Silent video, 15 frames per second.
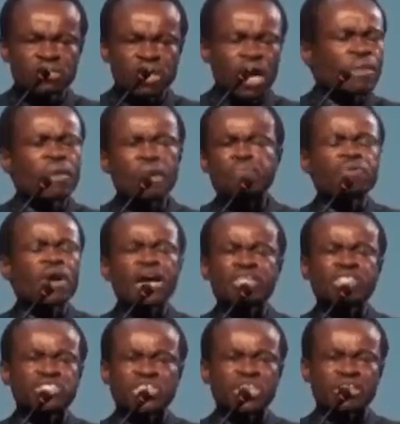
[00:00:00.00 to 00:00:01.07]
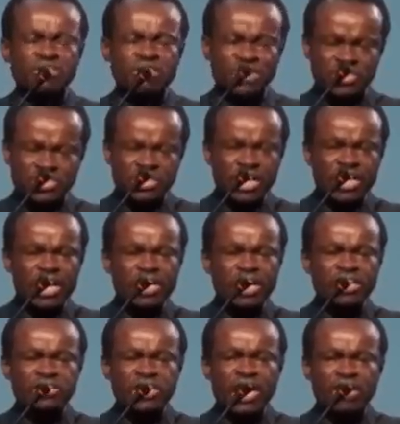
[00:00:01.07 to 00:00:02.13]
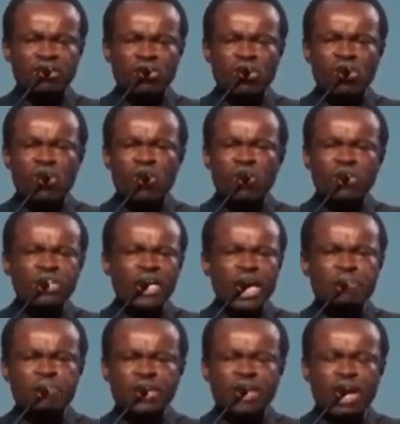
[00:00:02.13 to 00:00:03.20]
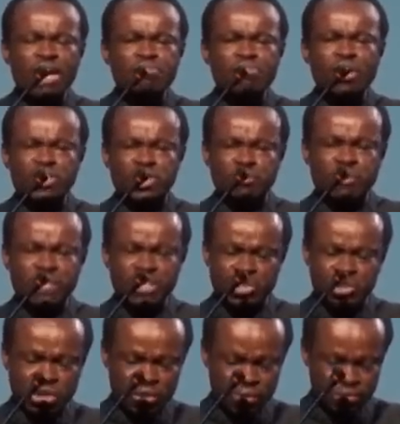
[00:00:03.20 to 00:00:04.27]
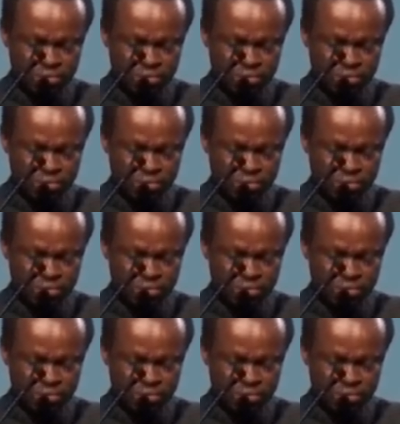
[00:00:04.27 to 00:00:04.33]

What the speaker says: I'm a practicing Christian, and as I grow older, I become more spiritual.